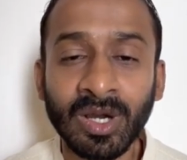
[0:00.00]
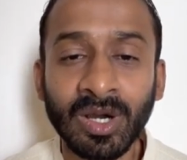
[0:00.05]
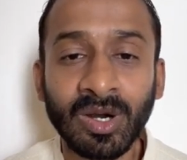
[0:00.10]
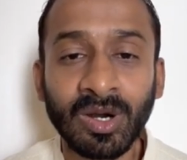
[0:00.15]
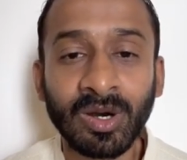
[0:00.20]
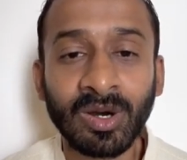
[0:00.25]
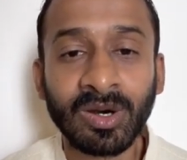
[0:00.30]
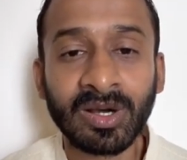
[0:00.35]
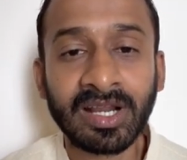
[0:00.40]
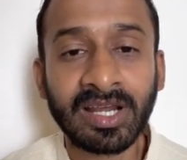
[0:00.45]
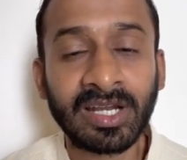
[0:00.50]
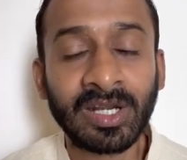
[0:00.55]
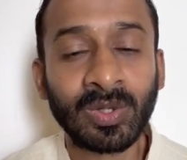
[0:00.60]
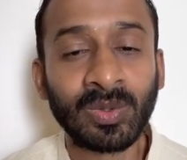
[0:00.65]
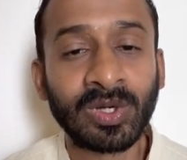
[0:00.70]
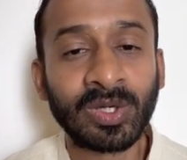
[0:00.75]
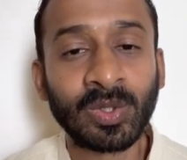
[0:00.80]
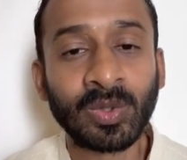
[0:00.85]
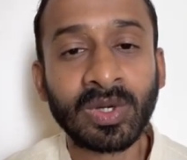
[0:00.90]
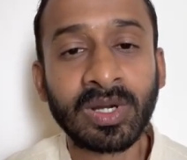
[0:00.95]
Or I'll do
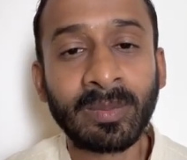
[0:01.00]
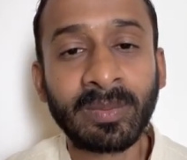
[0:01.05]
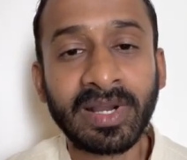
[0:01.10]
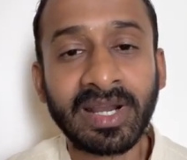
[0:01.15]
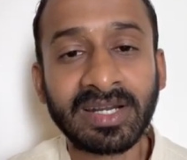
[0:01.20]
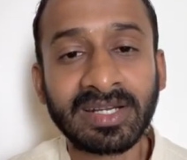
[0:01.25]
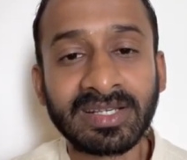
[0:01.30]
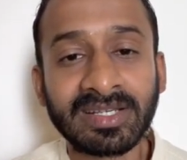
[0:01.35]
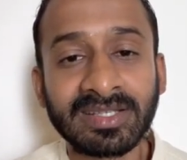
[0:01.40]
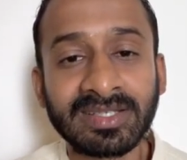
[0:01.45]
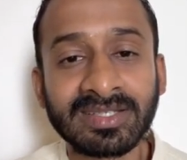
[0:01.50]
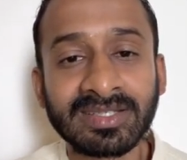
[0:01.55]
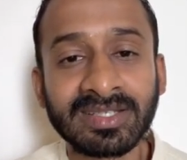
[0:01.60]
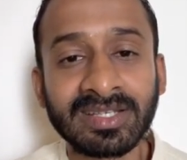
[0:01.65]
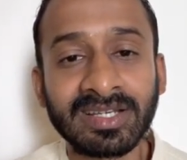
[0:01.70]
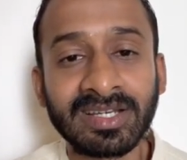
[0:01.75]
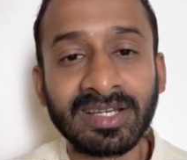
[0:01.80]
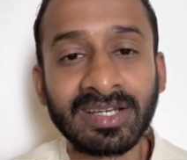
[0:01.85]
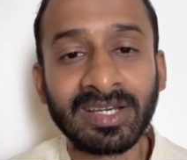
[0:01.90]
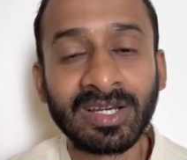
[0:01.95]
a yoga practice,
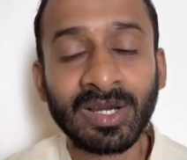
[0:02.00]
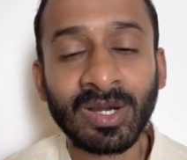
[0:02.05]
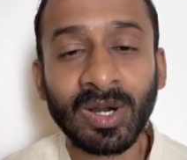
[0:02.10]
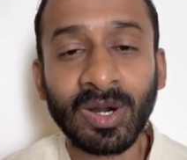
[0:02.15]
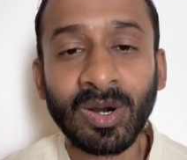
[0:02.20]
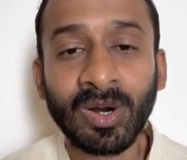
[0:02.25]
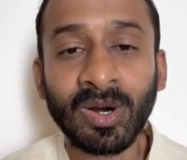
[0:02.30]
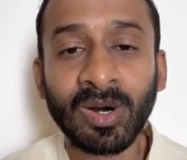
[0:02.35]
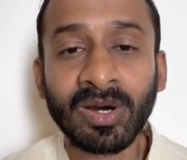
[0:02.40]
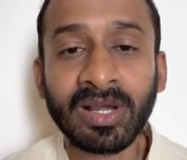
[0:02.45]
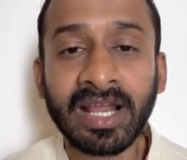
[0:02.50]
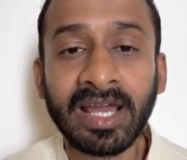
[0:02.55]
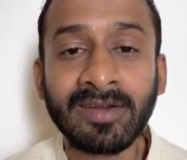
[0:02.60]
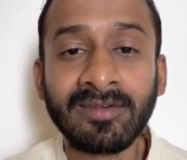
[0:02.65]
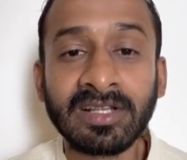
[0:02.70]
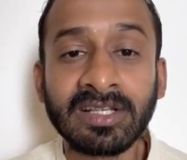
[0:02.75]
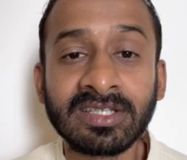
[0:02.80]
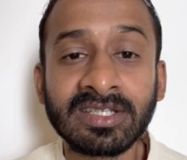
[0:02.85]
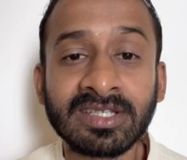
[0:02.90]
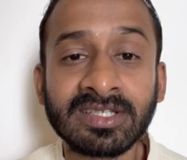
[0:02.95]
or I
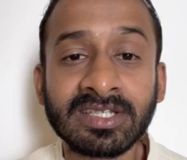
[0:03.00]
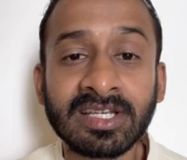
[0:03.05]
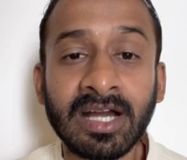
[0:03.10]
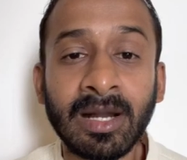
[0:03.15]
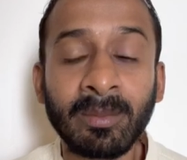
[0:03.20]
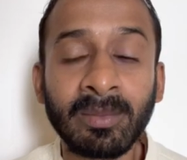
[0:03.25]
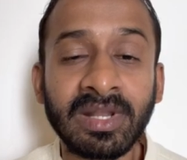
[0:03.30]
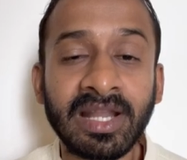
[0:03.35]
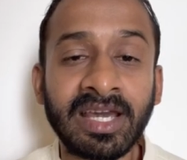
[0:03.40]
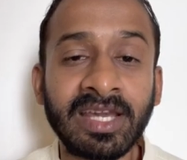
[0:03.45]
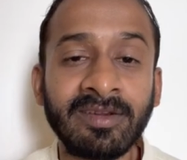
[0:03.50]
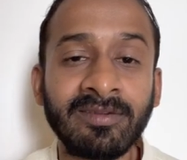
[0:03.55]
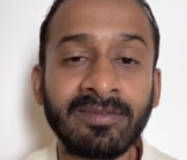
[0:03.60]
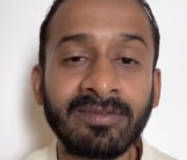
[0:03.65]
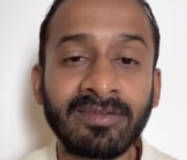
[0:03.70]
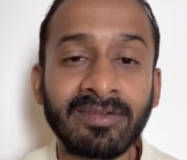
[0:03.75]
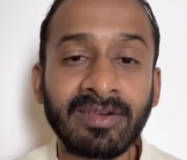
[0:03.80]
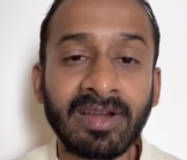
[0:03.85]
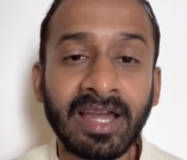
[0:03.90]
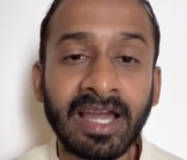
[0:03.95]
will just come
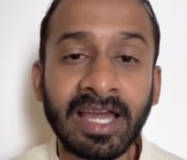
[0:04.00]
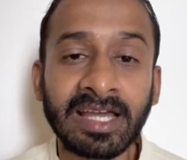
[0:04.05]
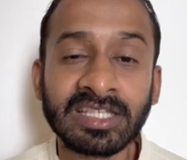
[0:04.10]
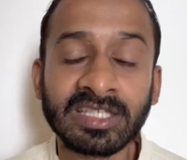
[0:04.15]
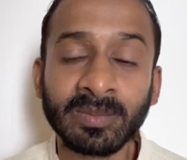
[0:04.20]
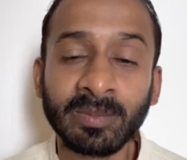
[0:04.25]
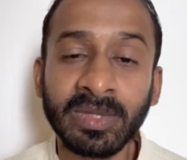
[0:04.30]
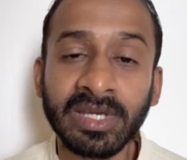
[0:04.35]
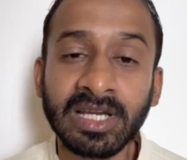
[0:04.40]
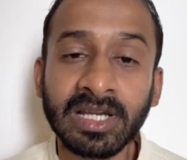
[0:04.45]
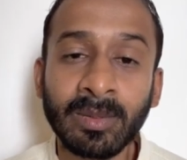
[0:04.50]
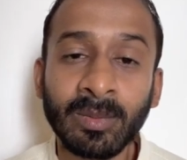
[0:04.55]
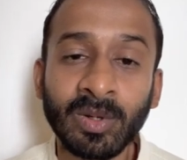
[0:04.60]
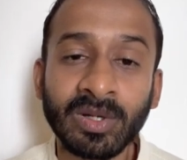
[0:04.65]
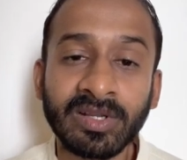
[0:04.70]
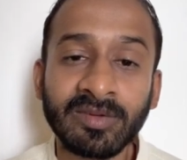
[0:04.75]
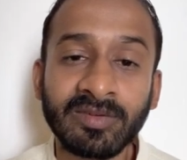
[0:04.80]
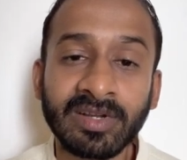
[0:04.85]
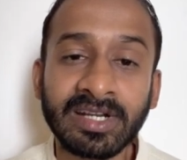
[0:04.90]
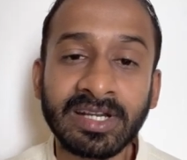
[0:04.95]
live and speak about
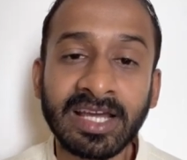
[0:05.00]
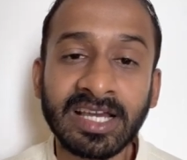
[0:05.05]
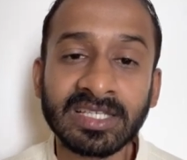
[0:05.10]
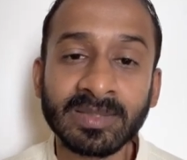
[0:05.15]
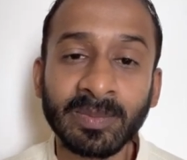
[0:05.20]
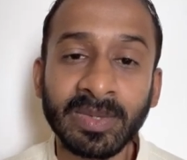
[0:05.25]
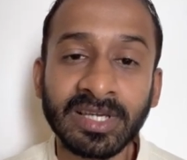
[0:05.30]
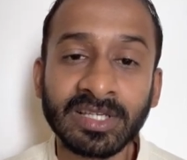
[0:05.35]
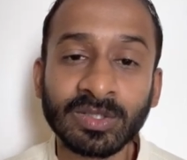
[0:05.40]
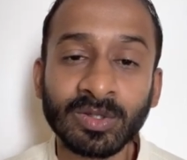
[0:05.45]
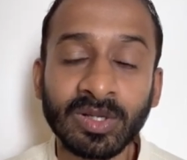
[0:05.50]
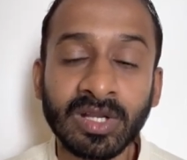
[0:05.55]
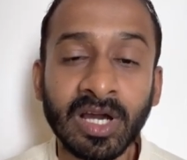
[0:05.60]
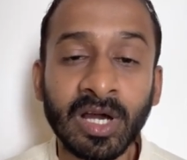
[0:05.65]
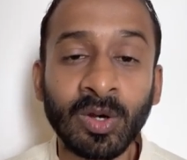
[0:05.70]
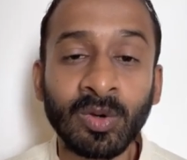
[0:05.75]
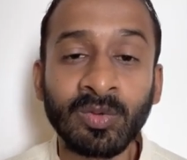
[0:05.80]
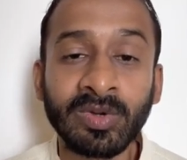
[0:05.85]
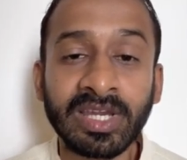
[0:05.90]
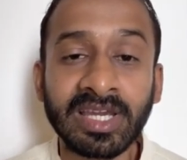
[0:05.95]
different aspects on
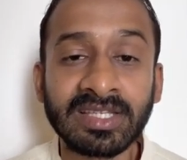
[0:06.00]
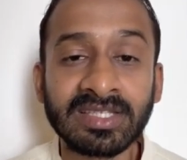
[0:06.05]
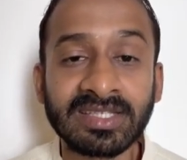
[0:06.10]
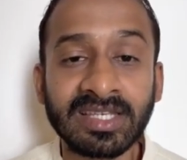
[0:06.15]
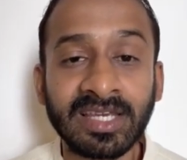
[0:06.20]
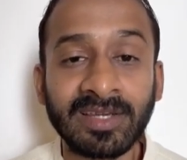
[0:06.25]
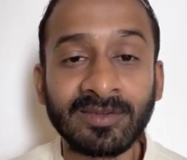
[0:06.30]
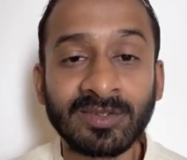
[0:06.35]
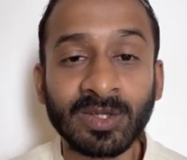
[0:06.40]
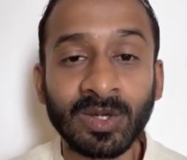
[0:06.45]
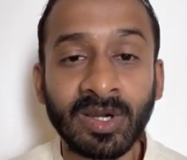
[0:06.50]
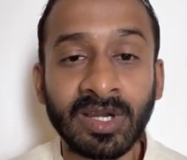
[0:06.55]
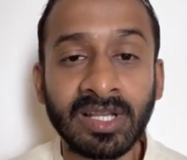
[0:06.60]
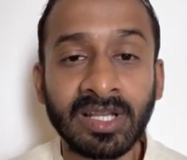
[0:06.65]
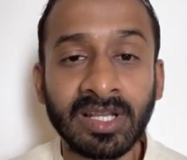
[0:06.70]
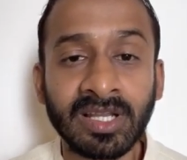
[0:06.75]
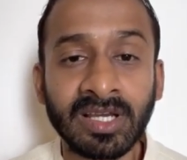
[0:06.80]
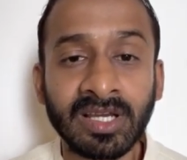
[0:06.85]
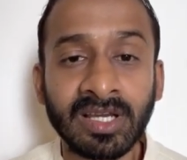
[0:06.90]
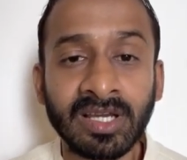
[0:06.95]
how we can save soil.